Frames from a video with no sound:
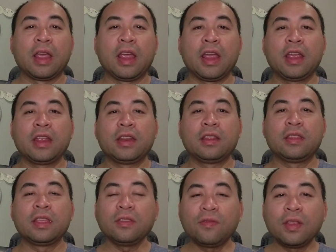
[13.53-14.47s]

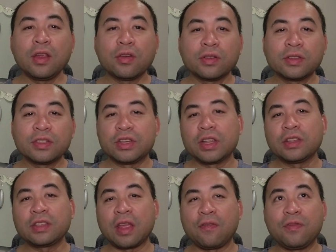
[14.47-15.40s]
And this video is
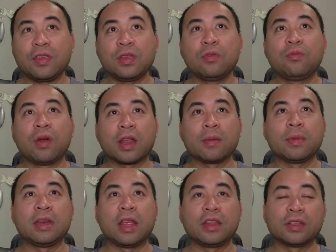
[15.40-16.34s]
just a few
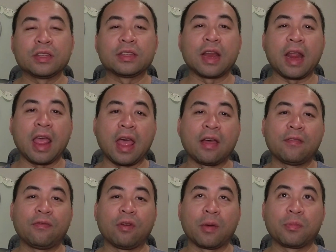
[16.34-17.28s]
recommendations that I
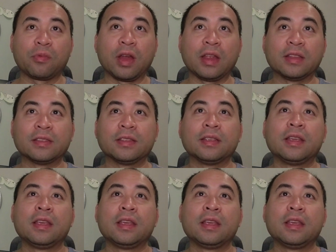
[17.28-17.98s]
have for upgrades.